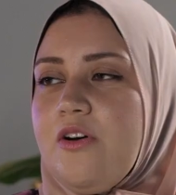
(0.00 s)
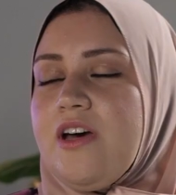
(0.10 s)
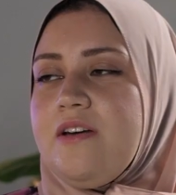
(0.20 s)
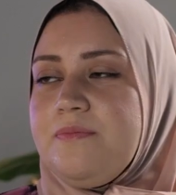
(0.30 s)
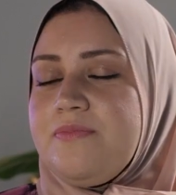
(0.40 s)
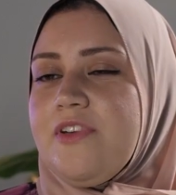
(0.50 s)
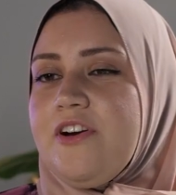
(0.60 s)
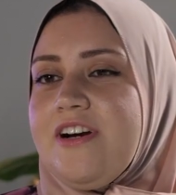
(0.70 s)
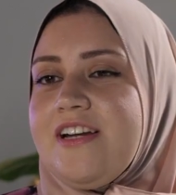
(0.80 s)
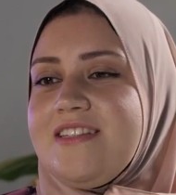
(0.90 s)
Okay,
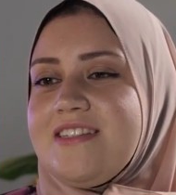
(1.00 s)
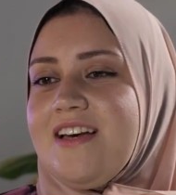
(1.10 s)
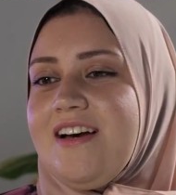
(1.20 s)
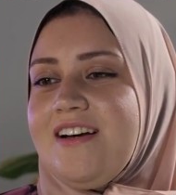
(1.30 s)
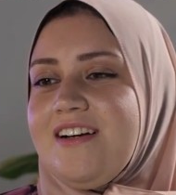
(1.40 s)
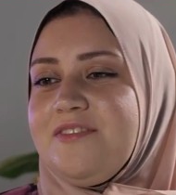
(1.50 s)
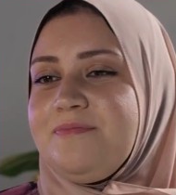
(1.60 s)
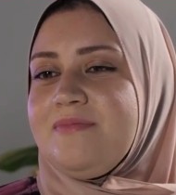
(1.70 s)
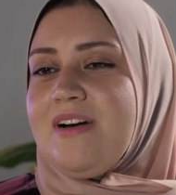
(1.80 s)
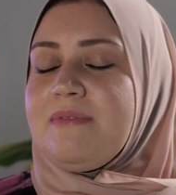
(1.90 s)
all right.
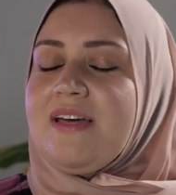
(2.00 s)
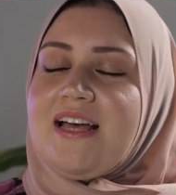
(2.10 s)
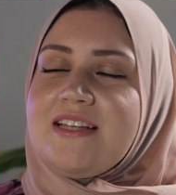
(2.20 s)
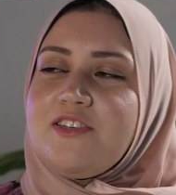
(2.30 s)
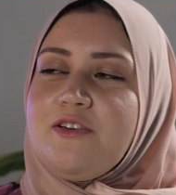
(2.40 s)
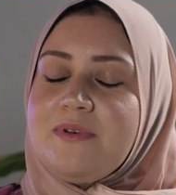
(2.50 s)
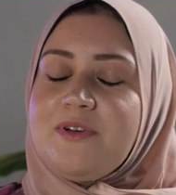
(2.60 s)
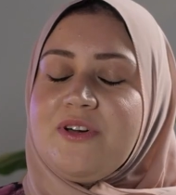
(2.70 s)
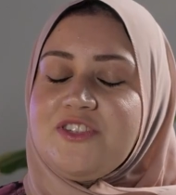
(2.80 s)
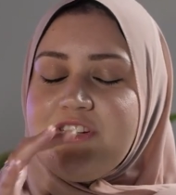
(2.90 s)
I'm gonna ask you a
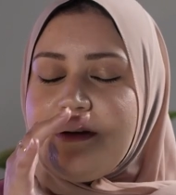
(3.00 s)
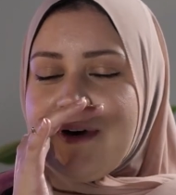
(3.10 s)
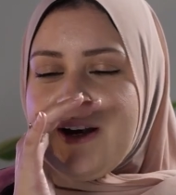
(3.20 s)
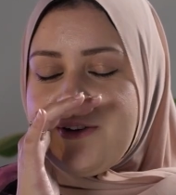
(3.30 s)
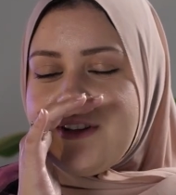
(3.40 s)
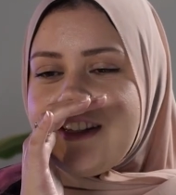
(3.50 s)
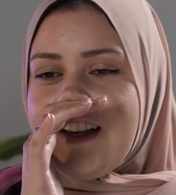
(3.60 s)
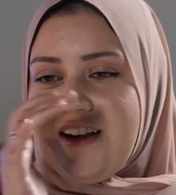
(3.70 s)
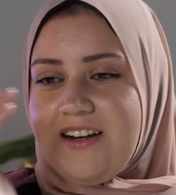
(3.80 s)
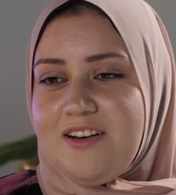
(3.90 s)
question about
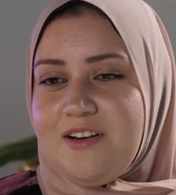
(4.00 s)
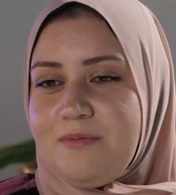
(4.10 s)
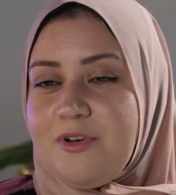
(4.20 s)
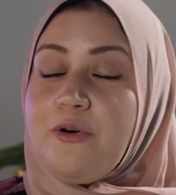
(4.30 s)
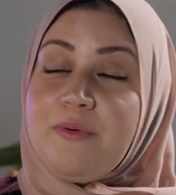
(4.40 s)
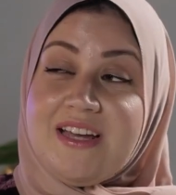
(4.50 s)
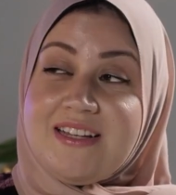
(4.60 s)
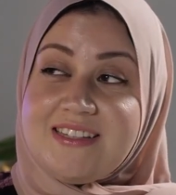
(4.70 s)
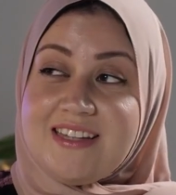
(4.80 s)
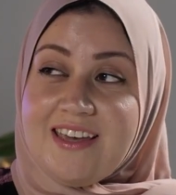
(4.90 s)

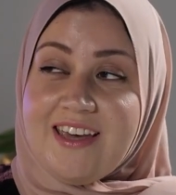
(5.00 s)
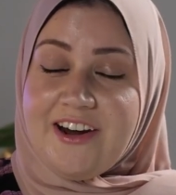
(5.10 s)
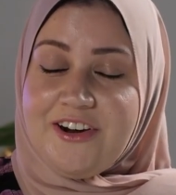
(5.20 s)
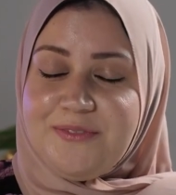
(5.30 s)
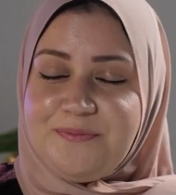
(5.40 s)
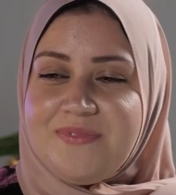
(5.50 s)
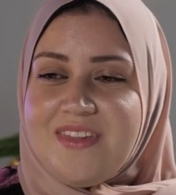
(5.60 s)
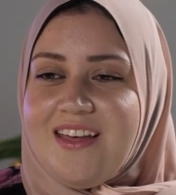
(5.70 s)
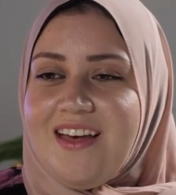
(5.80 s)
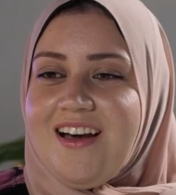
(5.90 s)
Korean skincare.
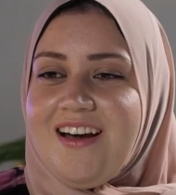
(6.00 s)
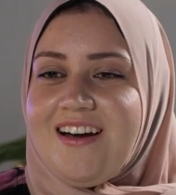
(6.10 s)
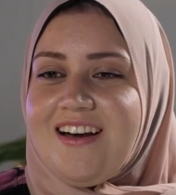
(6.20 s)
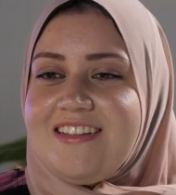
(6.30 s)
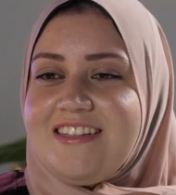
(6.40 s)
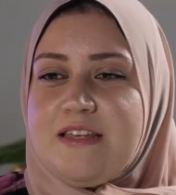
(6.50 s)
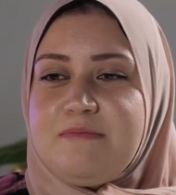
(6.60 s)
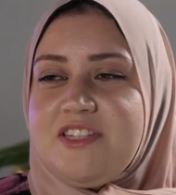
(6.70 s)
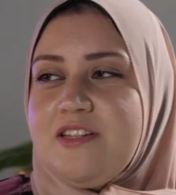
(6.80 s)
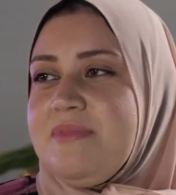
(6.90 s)
It
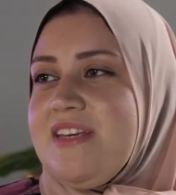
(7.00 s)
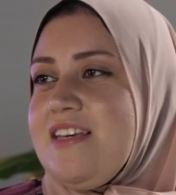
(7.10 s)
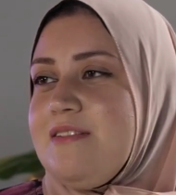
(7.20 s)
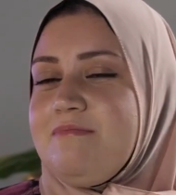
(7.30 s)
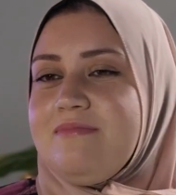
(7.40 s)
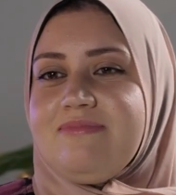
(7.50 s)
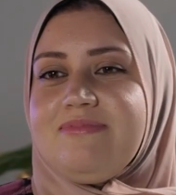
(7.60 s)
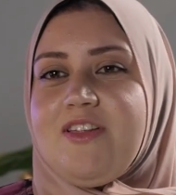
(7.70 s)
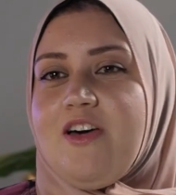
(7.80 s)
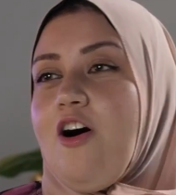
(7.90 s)
seems to be
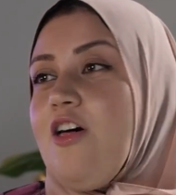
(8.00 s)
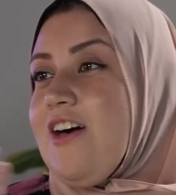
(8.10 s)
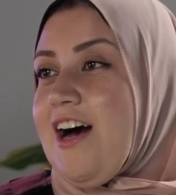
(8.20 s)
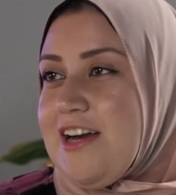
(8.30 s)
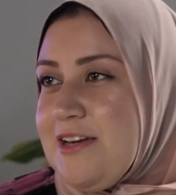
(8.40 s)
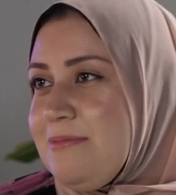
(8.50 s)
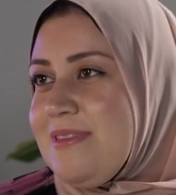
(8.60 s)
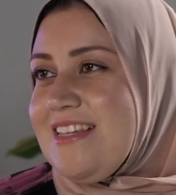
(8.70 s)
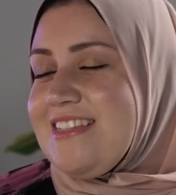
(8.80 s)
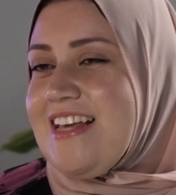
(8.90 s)
all the hype
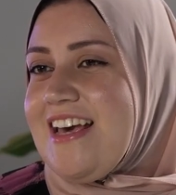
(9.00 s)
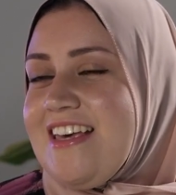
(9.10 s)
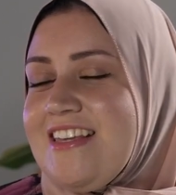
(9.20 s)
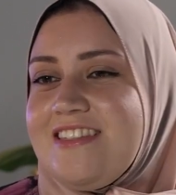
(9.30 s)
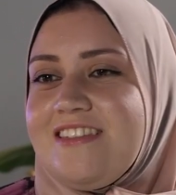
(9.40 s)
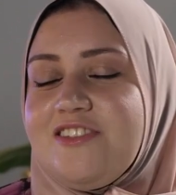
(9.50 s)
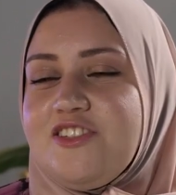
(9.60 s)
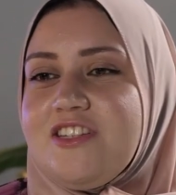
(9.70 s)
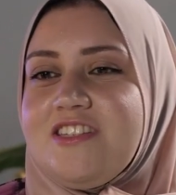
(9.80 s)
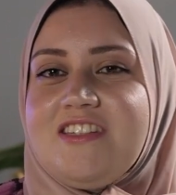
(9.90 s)
these days.
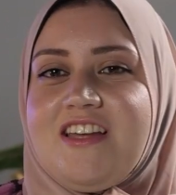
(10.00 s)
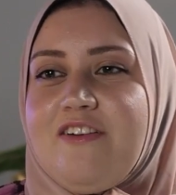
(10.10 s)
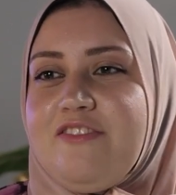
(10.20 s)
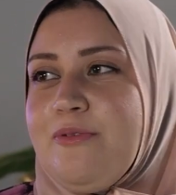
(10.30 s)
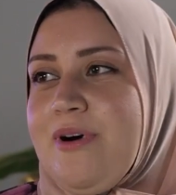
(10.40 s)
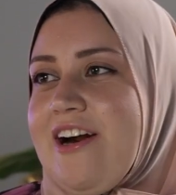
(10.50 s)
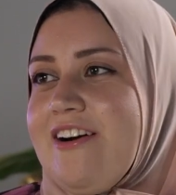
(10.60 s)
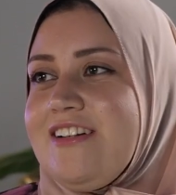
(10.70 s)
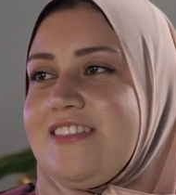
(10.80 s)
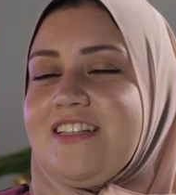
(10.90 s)
It's just
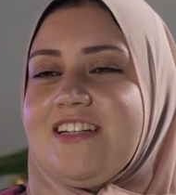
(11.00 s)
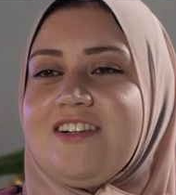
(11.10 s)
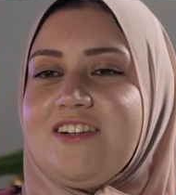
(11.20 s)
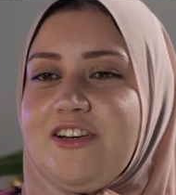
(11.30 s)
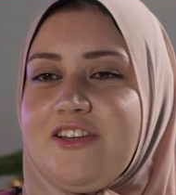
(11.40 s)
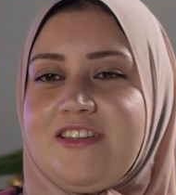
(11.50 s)
everywhere. It's like